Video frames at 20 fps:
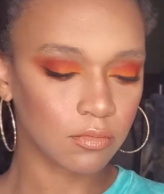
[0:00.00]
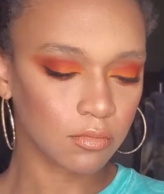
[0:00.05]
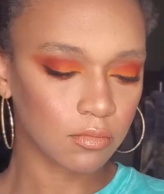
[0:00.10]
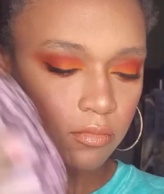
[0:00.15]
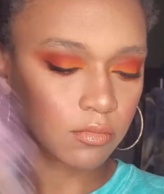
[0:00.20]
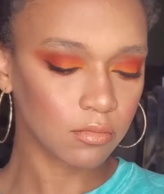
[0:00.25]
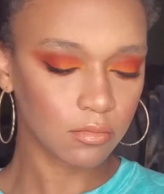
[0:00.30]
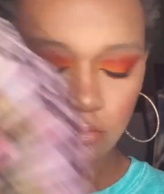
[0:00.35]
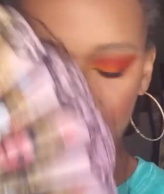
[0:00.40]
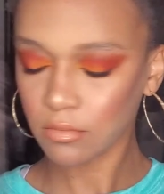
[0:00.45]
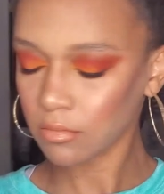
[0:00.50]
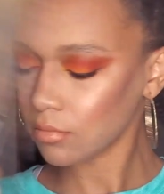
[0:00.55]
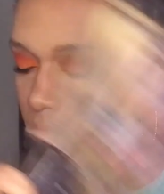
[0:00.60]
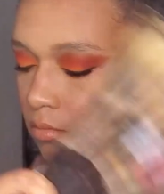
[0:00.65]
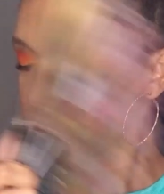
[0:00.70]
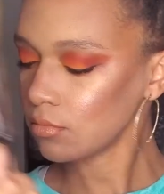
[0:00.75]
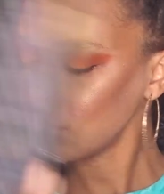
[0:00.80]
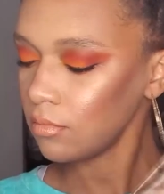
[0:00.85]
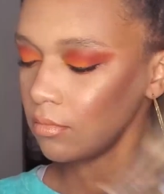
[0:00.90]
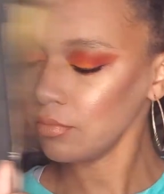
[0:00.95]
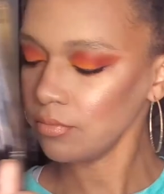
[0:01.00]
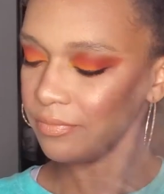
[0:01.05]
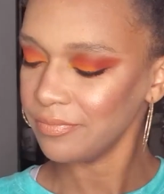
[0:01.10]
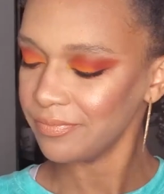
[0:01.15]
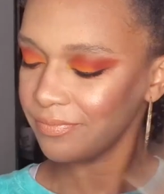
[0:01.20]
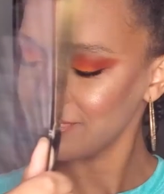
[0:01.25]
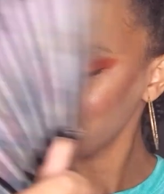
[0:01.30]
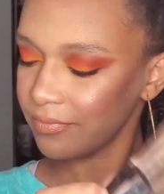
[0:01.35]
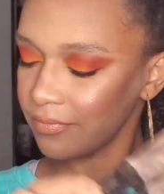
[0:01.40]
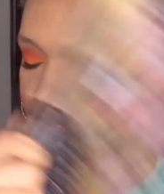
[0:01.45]

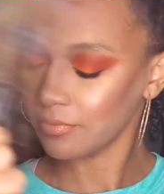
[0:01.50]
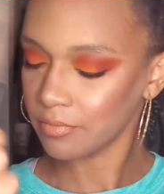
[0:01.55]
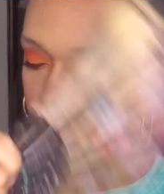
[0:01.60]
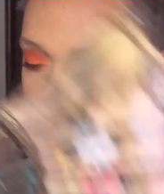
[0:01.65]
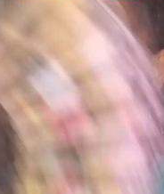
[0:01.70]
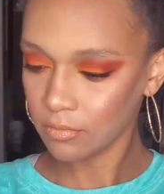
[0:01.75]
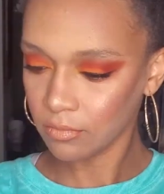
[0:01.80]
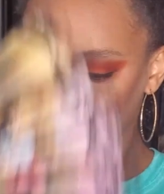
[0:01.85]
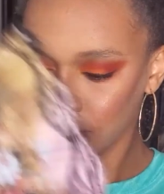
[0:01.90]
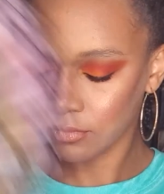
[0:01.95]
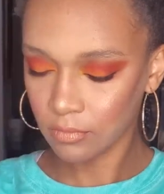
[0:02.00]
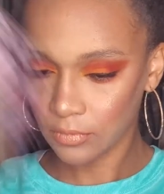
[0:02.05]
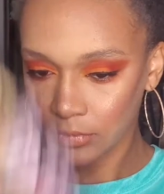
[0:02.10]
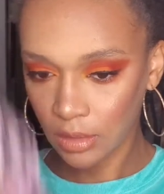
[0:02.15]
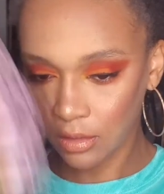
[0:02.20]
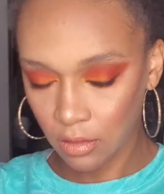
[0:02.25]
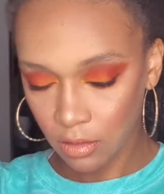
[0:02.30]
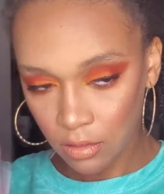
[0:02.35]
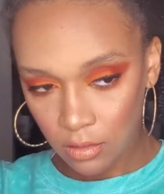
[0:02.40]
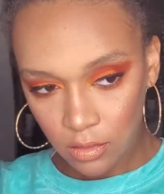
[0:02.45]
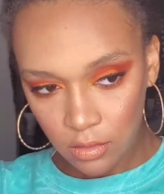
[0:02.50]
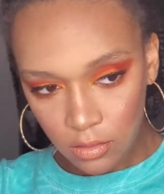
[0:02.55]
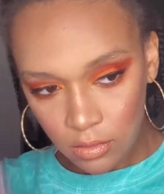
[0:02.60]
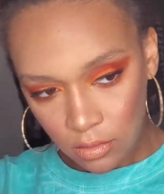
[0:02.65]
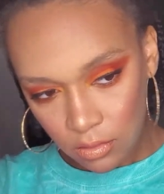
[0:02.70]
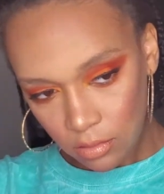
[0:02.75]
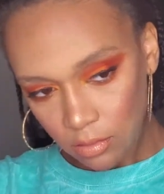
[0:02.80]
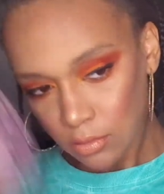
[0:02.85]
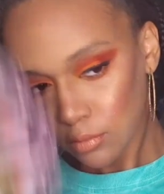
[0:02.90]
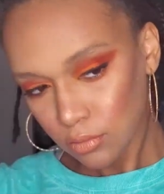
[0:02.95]

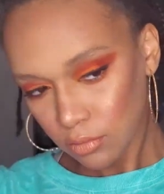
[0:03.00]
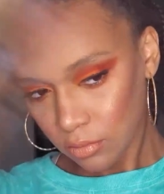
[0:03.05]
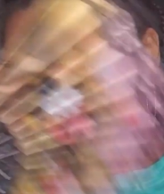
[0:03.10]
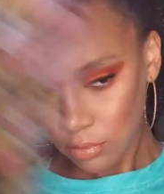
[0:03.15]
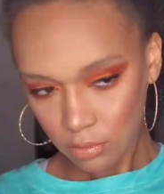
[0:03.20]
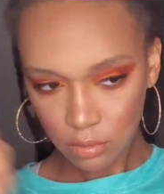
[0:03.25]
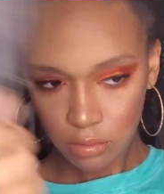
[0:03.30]
Nobody speaks.